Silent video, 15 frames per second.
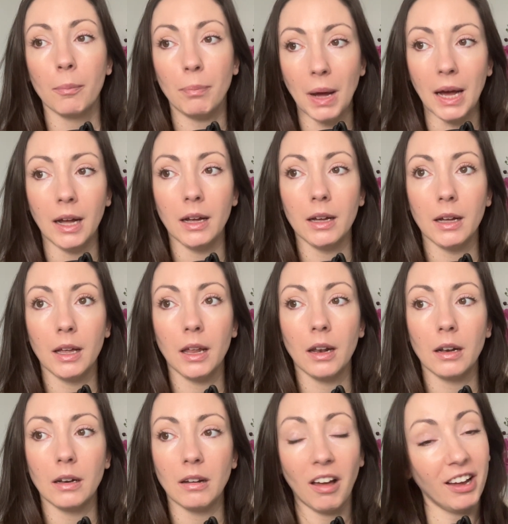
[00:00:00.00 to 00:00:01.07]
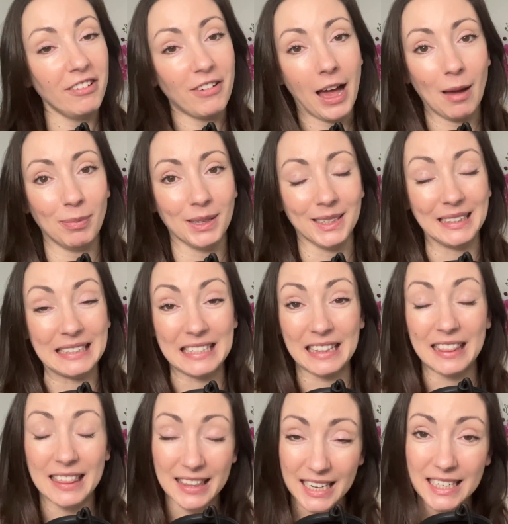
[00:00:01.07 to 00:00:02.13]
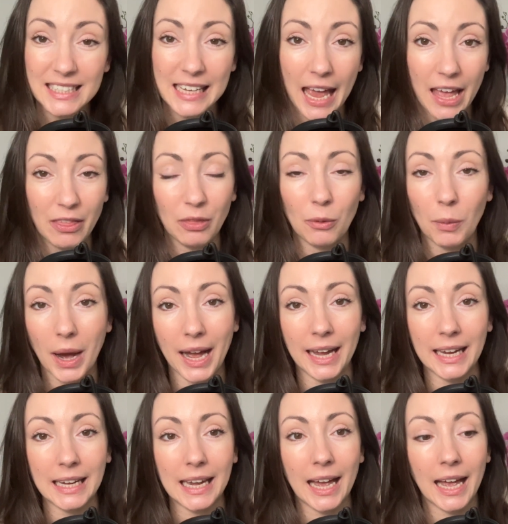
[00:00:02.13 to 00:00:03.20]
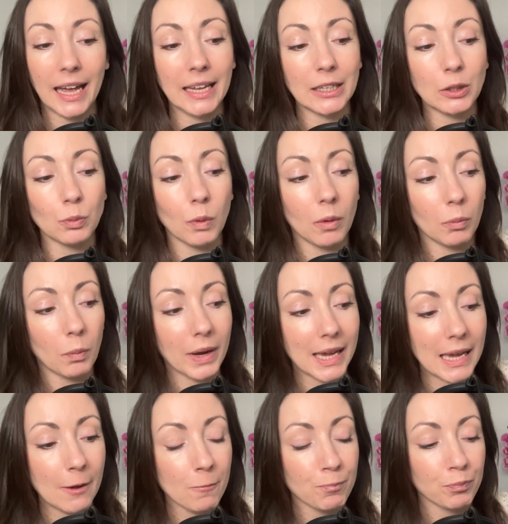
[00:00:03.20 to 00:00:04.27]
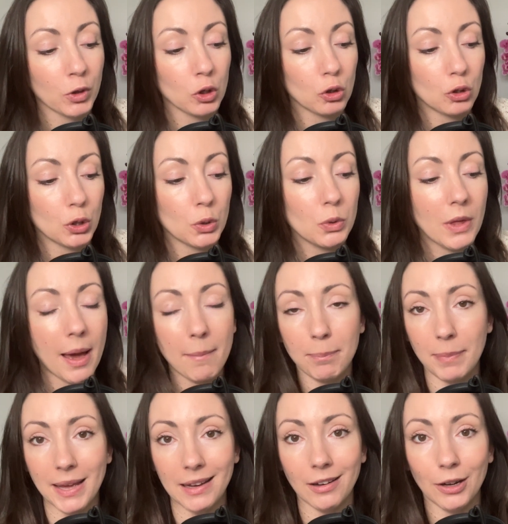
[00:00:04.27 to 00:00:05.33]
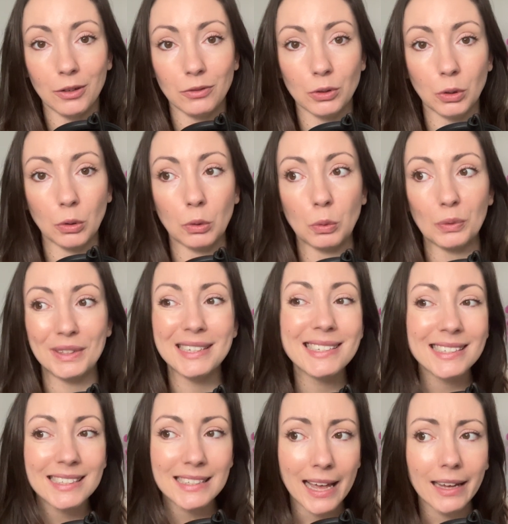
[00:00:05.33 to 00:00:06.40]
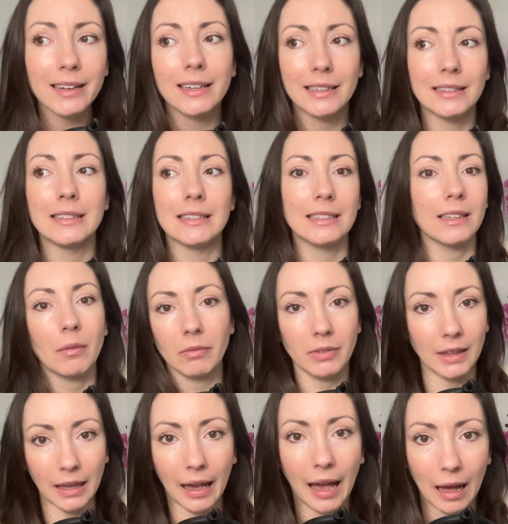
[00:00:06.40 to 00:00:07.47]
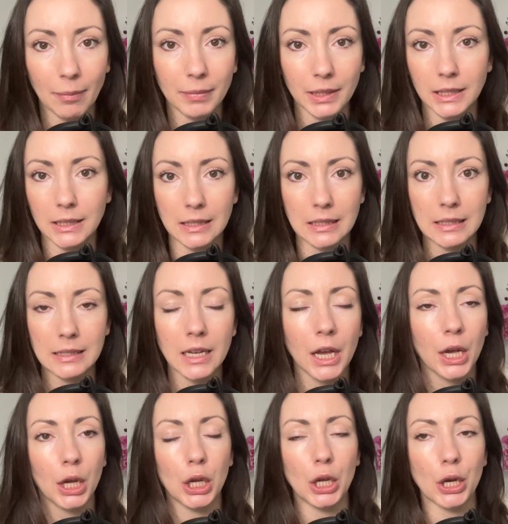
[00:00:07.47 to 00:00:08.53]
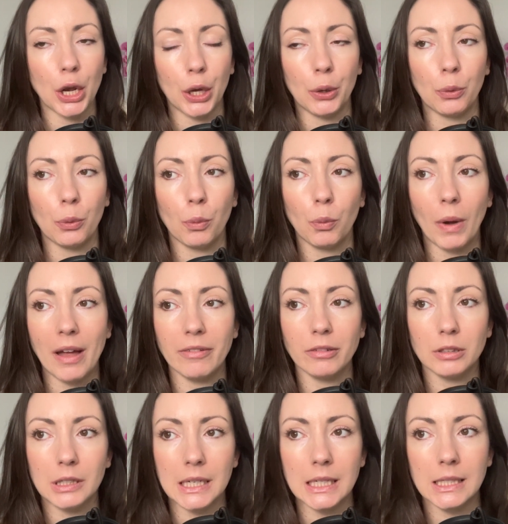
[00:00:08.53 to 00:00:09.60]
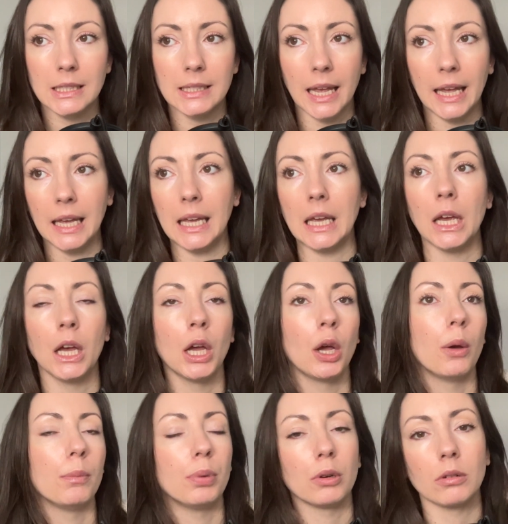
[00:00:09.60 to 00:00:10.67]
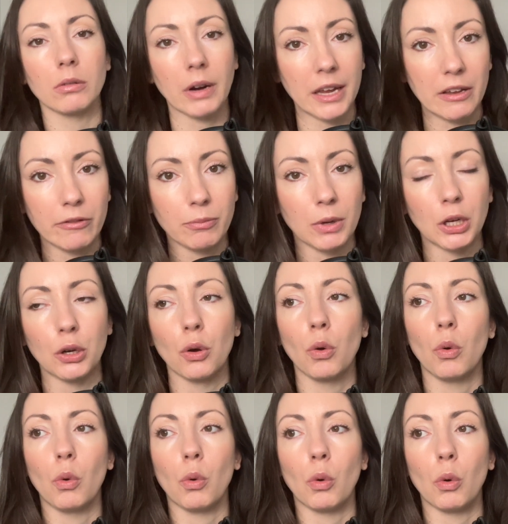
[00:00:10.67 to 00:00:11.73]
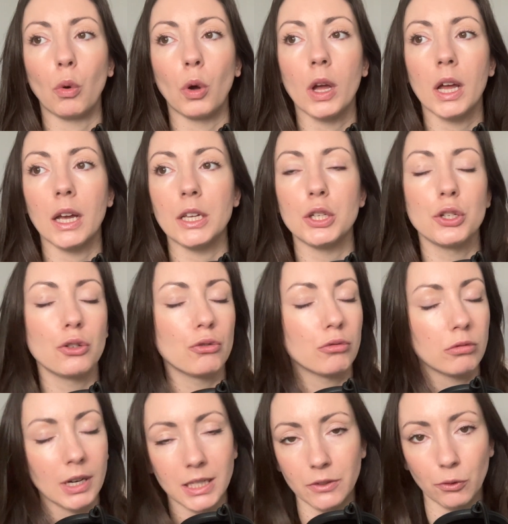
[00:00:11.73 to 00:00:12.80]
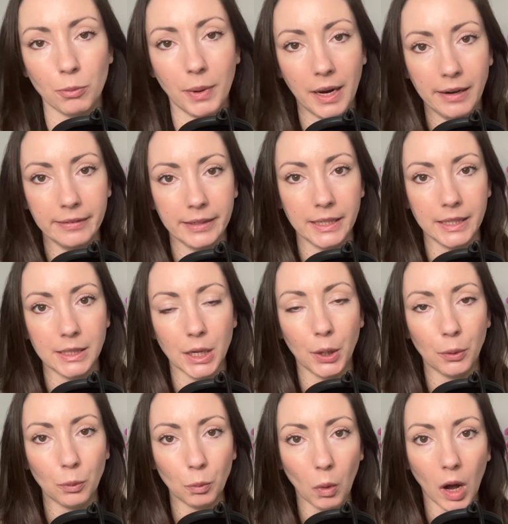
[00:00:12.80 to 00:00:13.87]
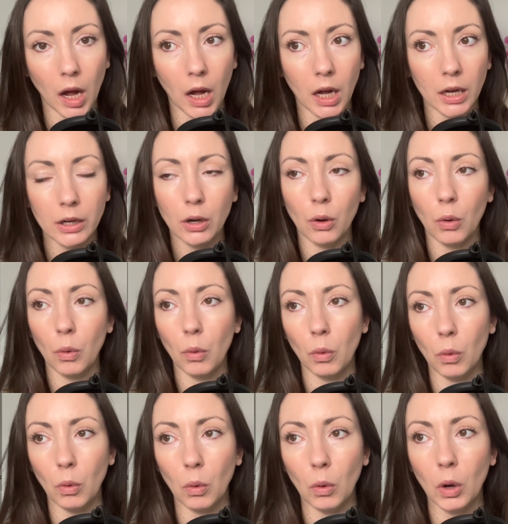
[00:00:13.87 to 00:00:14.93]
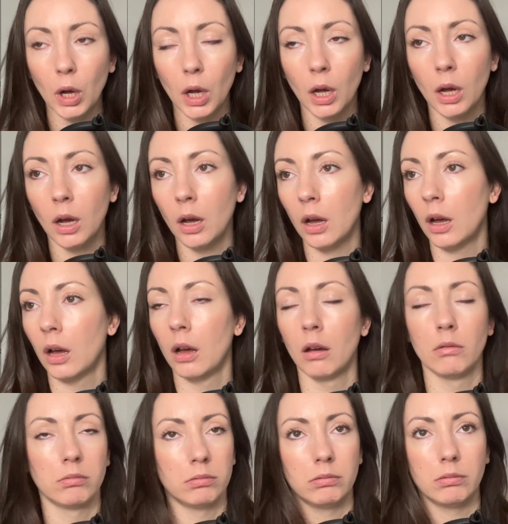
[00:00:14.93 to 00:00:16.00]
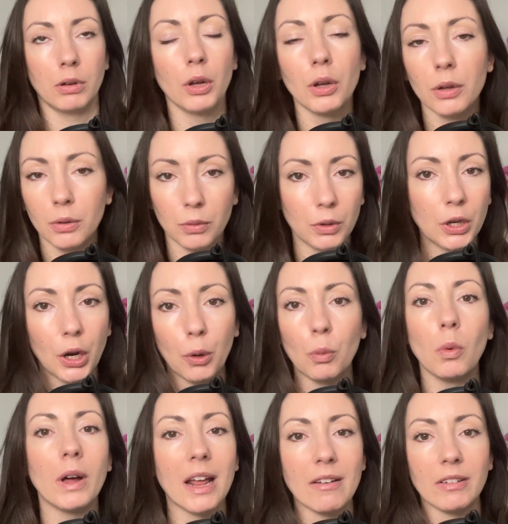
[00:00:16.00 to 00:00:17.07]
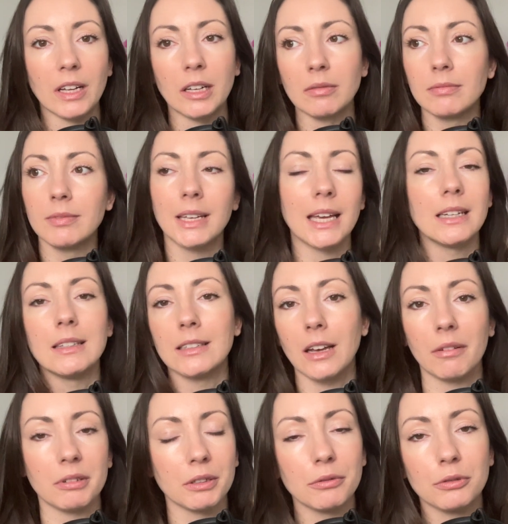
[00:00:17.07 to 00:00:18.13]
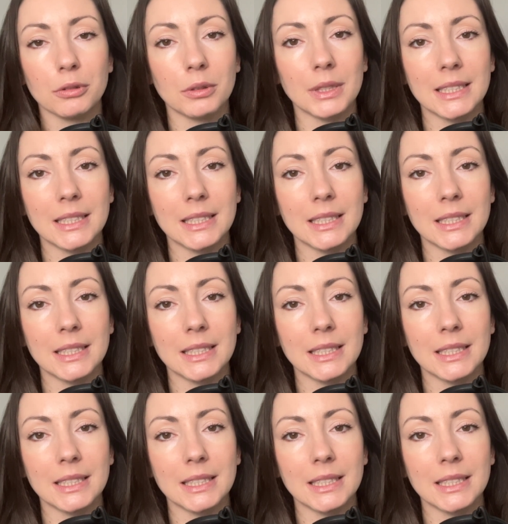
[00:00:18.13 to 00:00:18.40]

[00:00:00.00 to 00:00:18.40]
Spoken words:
But life happens and things get in the way, and when we do that big overhaul, the second something happens, whether it's a bereavement or a stressful period at work, or whatever, kids going for